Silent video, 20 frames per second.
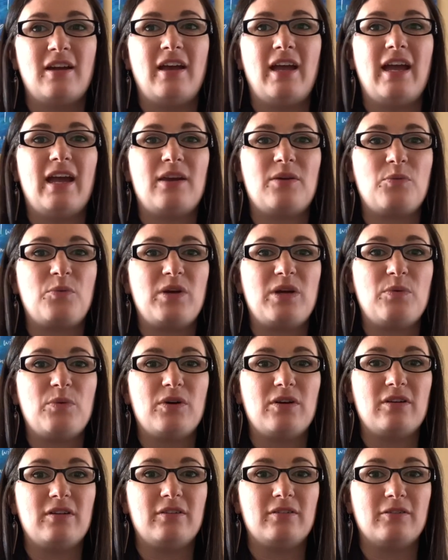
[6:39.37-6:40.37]
and we
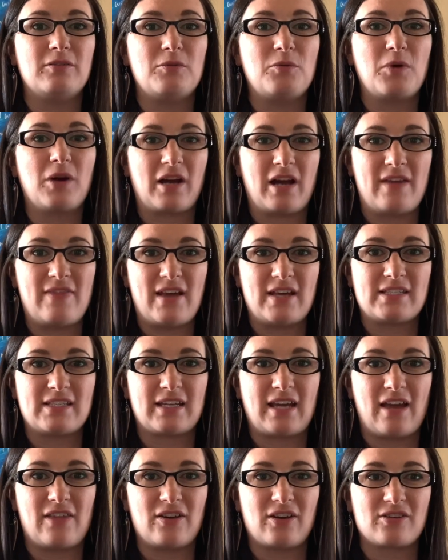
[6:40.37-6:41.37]
will work on that
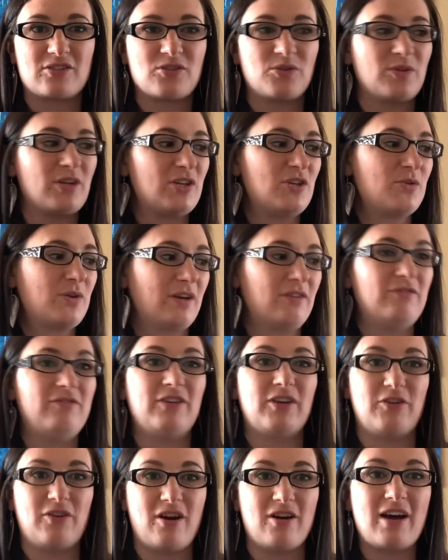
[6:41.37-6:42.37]
together so that you can
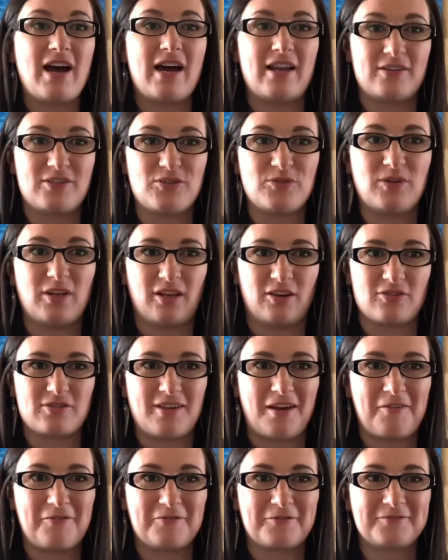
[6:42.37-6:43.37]
figure out how to tune it
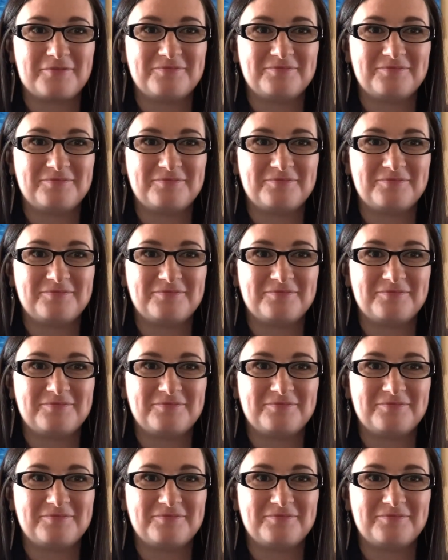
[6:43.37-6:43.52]
yourself.